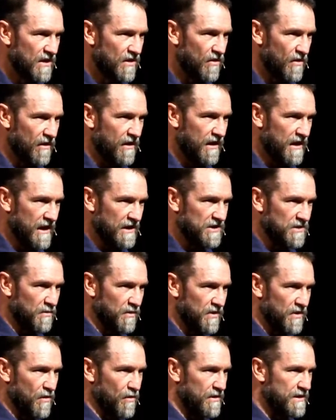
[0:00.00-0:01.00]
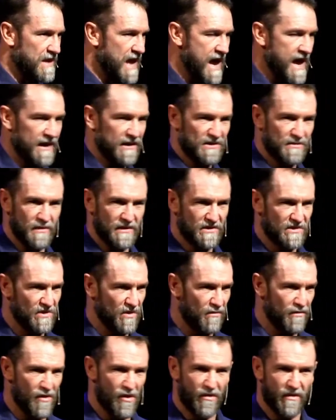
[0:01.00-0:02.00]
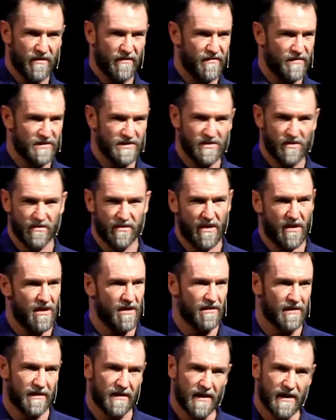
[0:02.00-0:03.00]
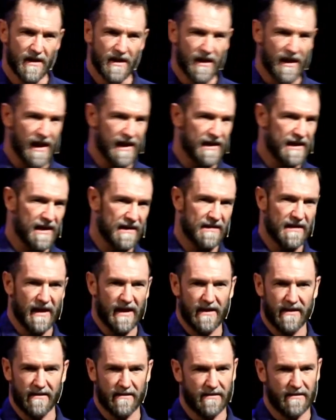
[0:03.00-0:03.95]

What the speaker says: your connection with your dad has been so broken for so long, and I get that.